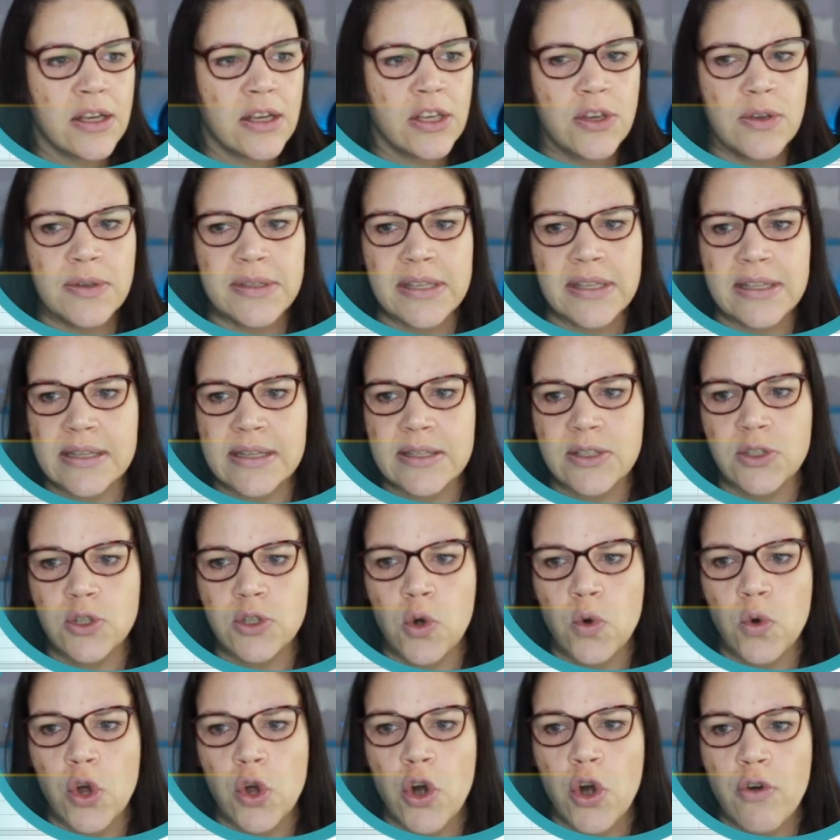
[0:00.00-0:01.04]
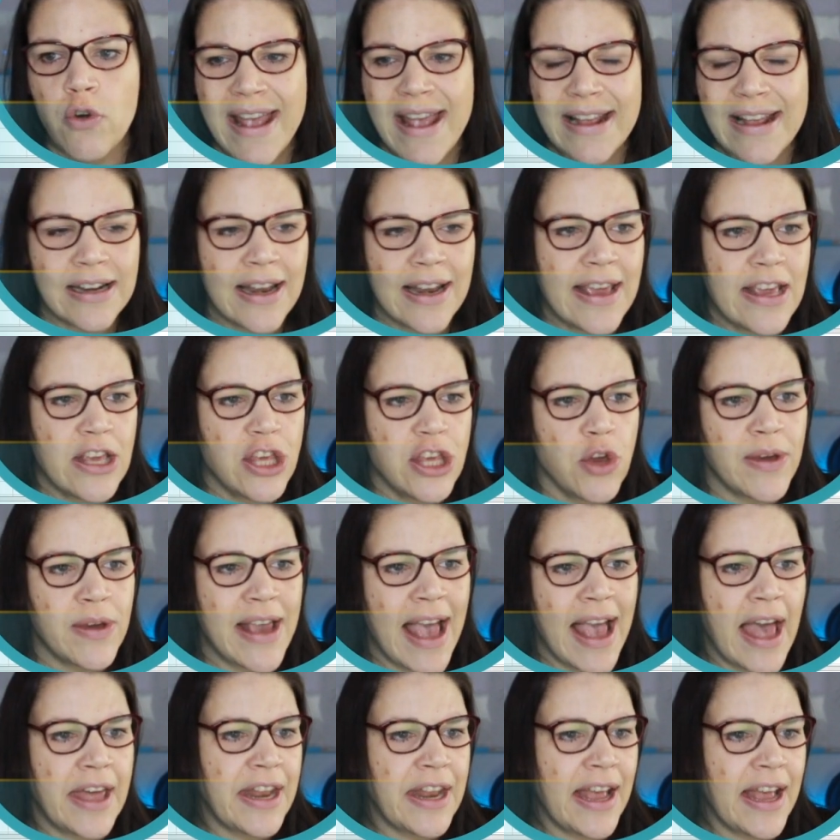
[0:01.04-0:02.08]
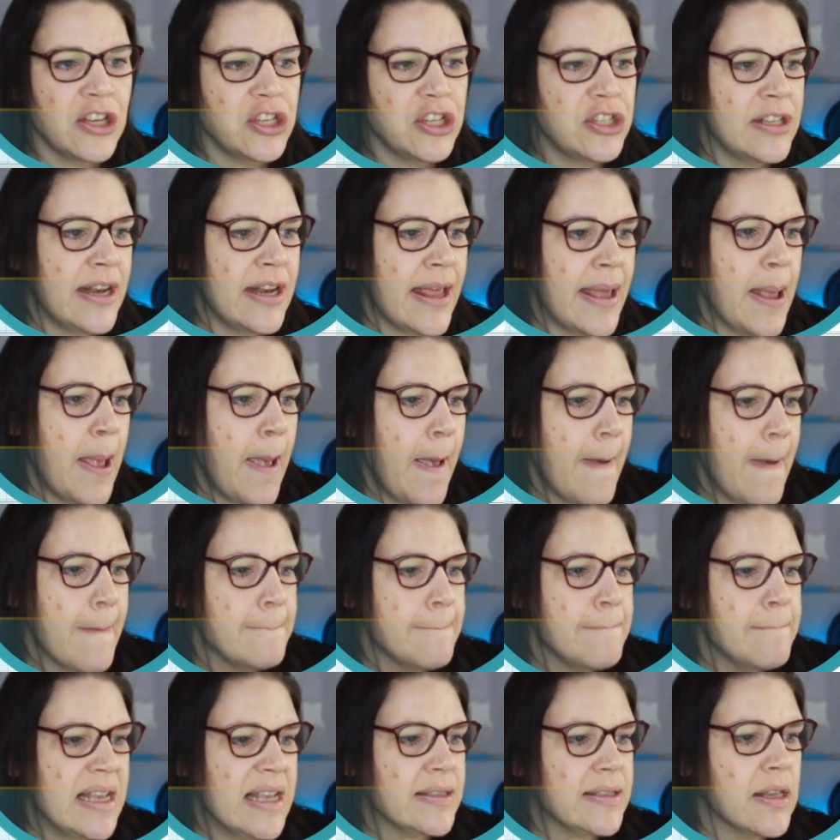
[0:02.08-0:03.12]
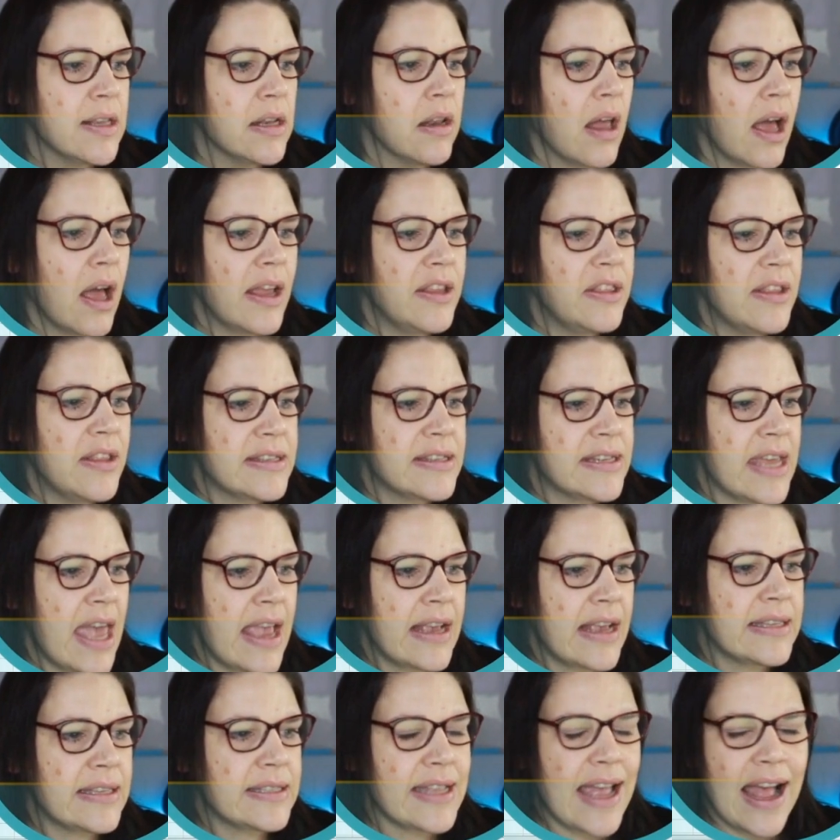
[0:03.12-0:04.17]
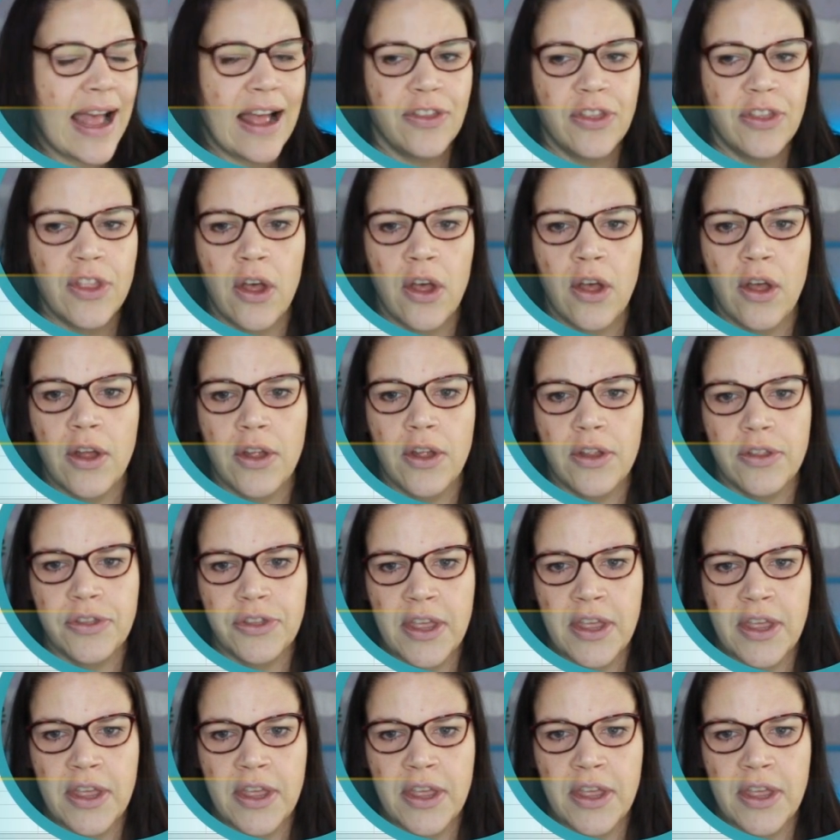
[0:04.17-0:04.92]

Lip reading: using this tool correctly, you can actually misalign the text and the